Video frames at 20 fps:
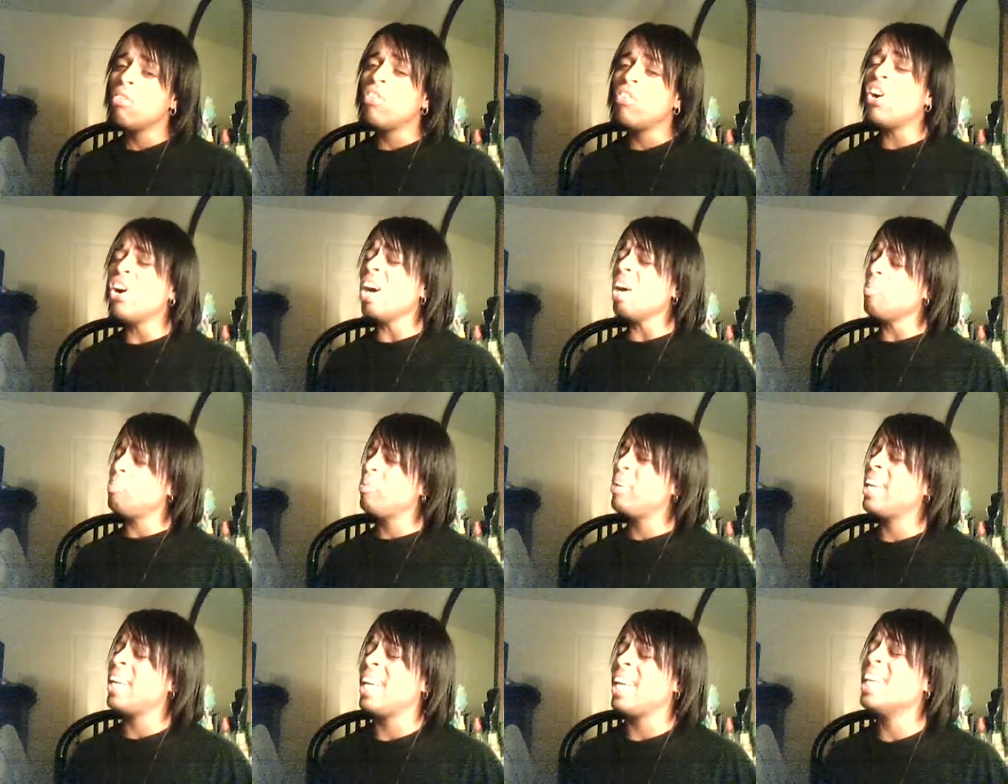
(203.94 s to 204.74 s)

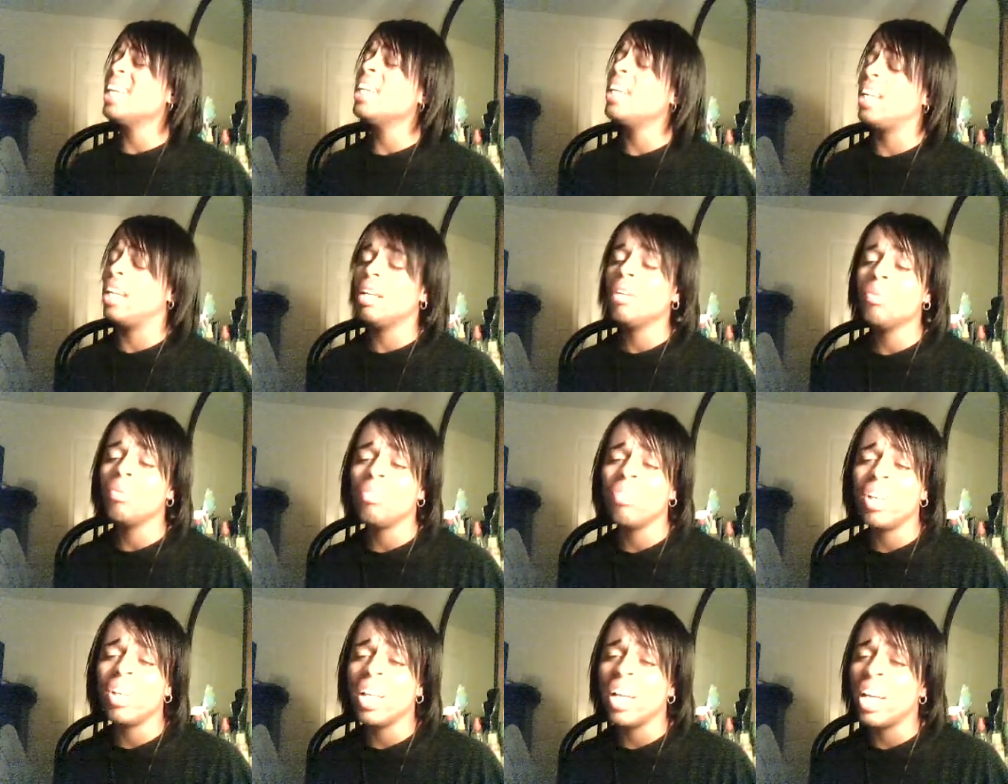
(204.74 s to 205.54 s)
for being
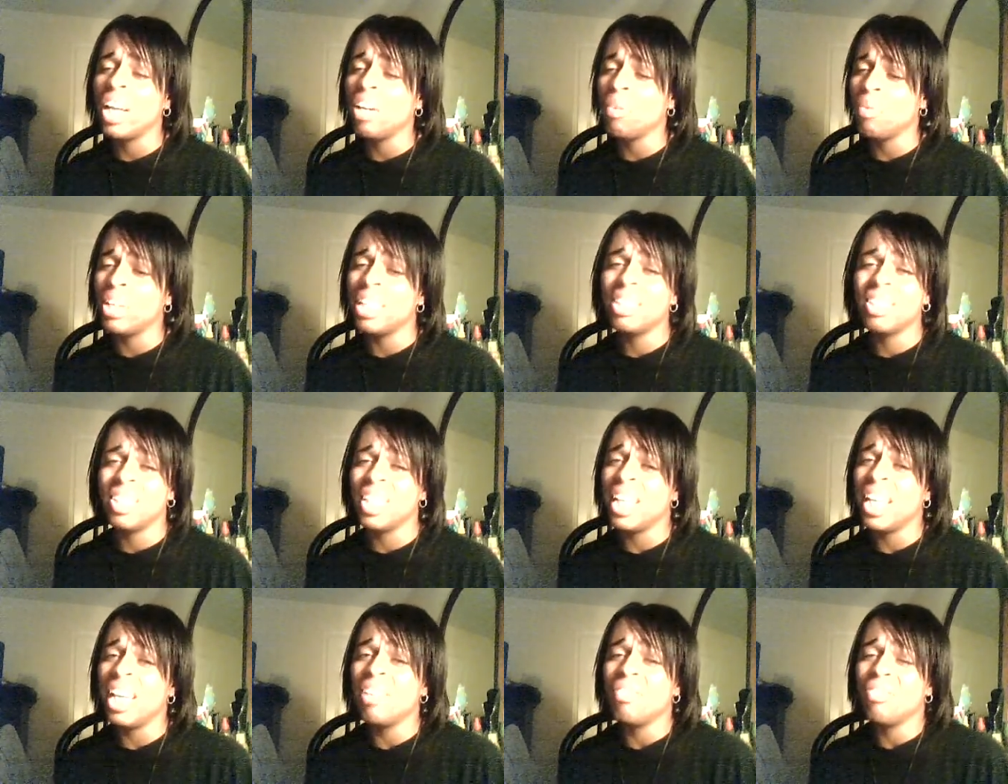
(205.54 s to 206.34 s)
very
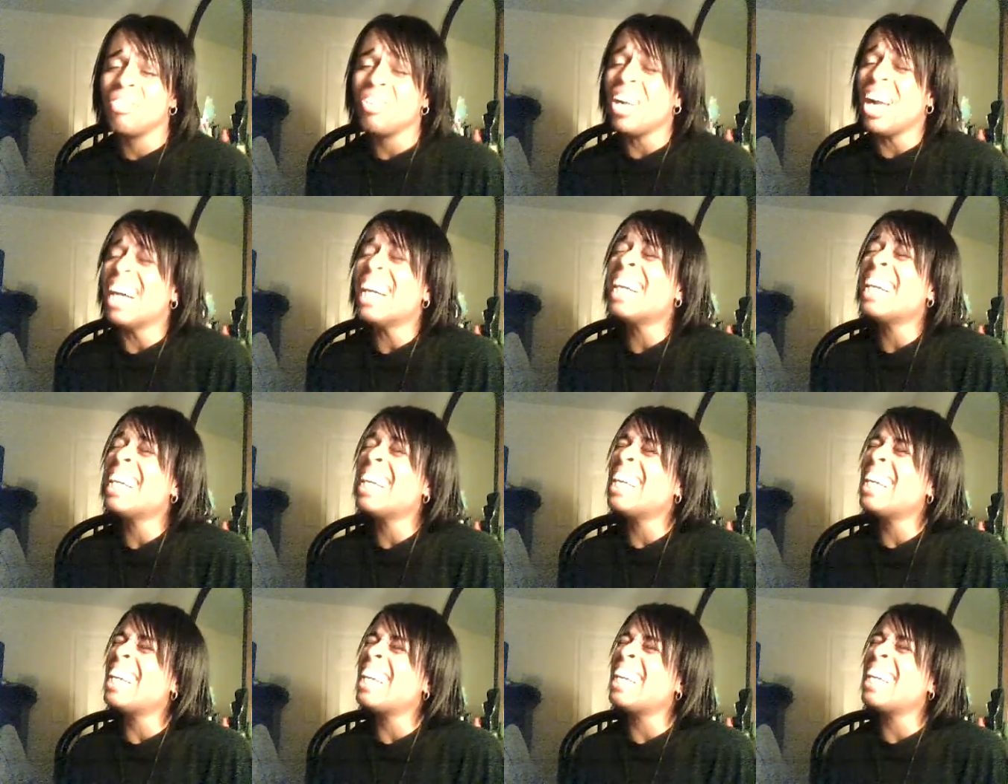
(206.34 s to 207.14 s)

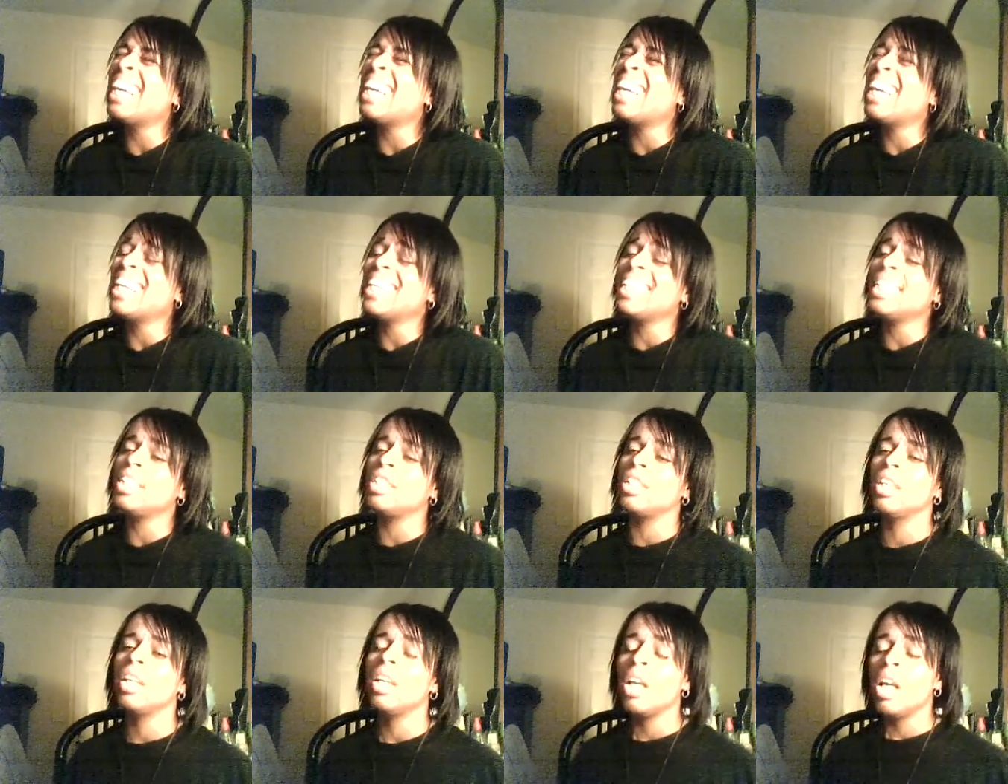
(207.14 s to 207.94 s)
different.
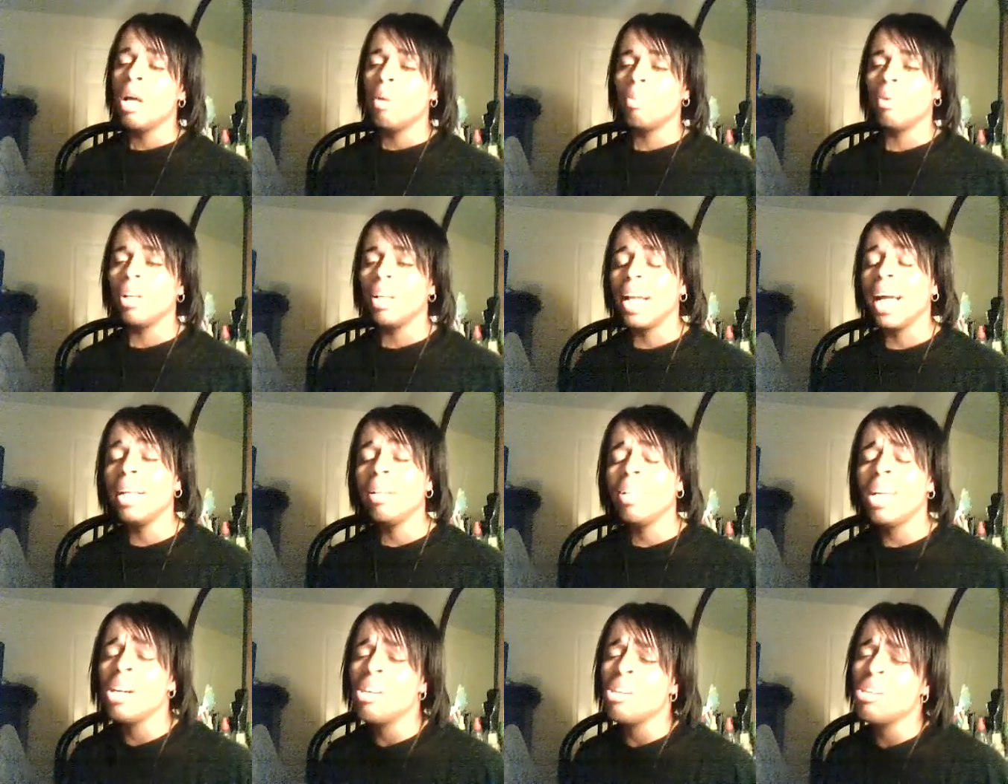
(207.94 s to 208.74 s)
But
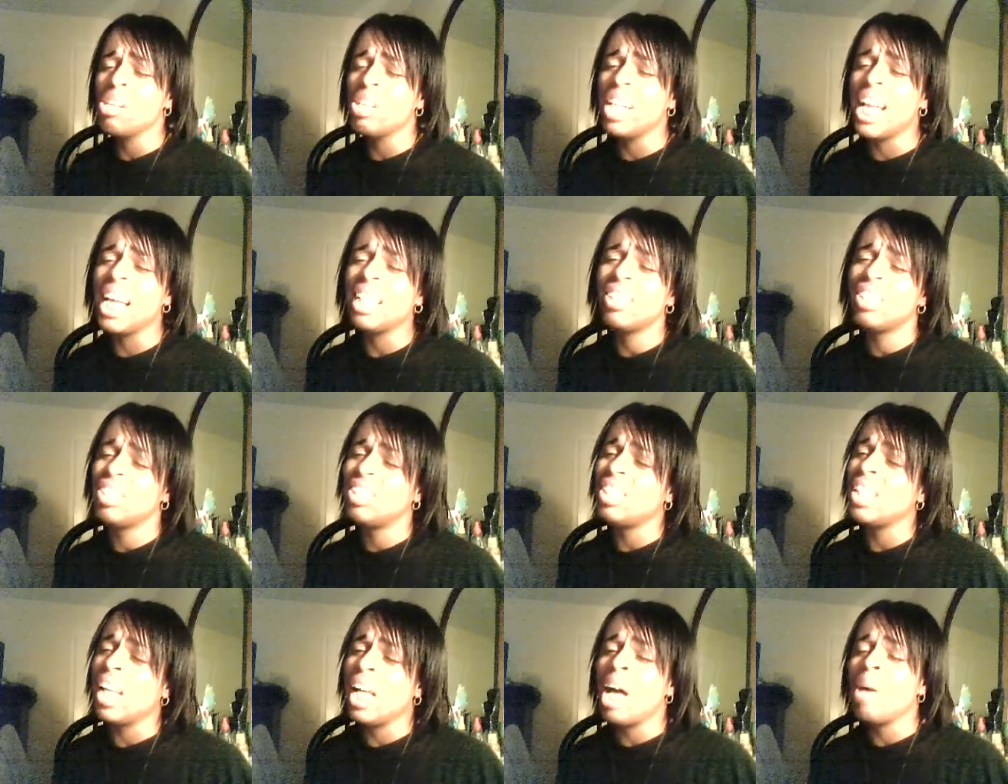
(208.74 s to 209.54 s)
I know there's
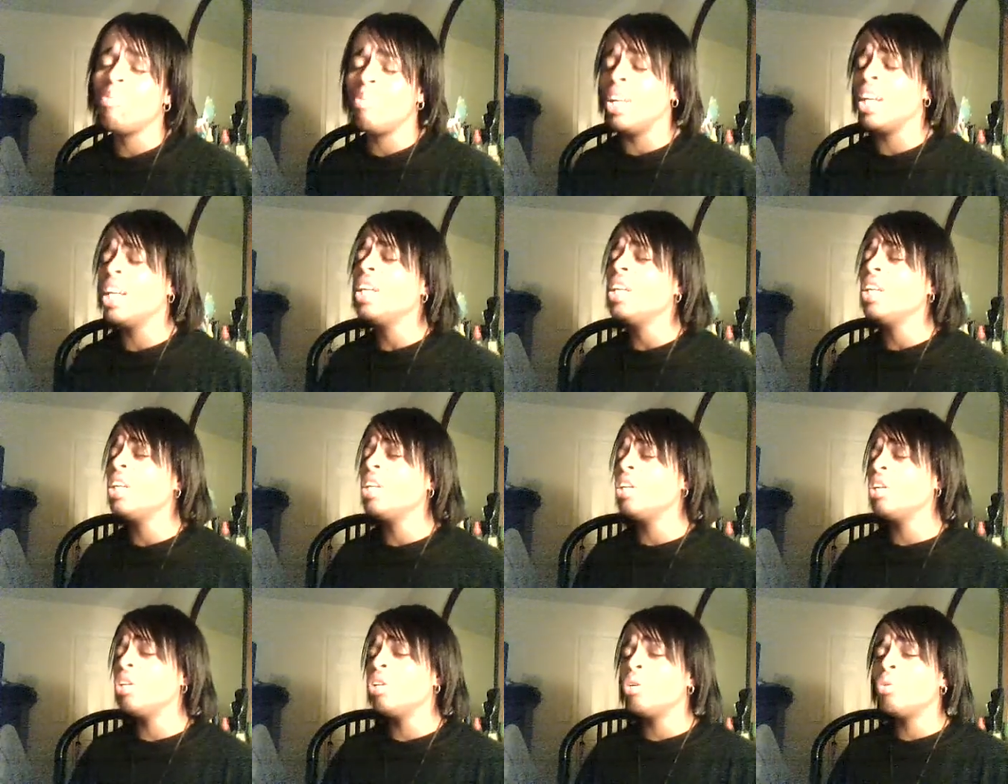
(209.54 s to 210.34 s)
something
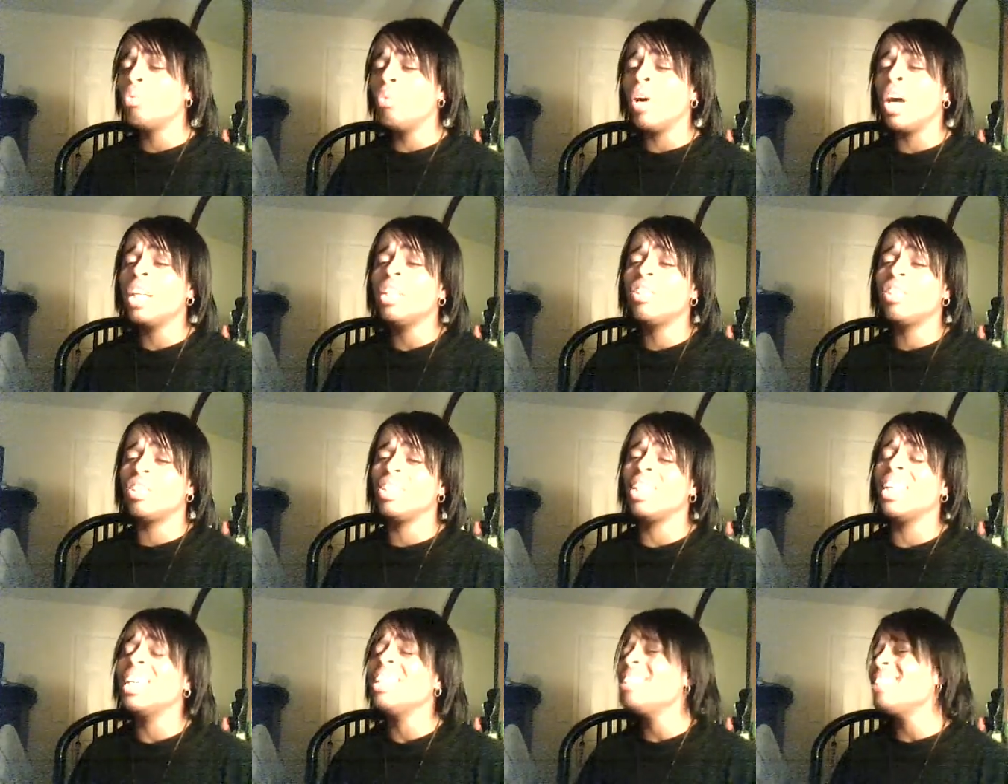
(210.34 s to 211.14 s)
you want
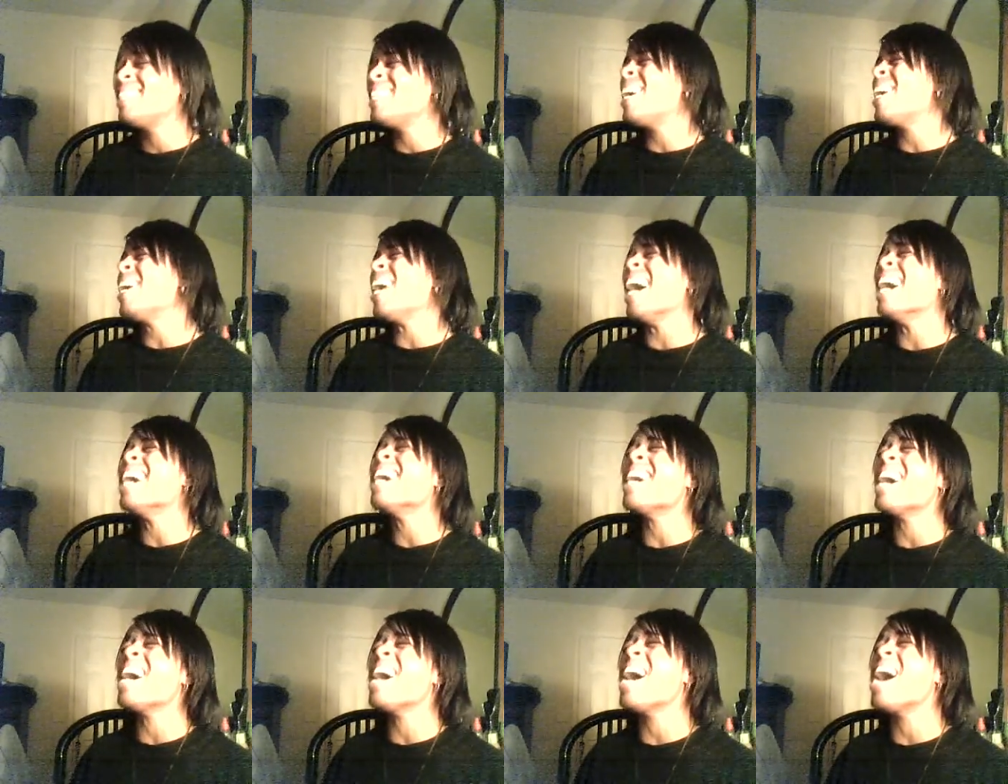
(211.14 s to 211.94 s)
to
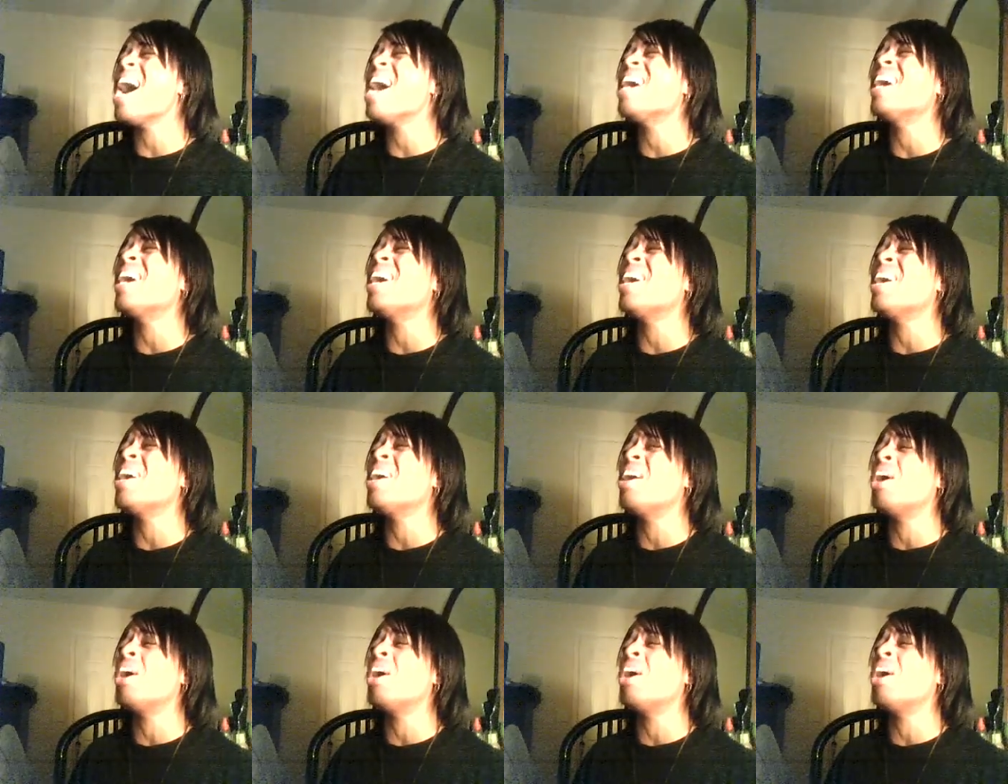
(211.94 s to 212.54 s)
know.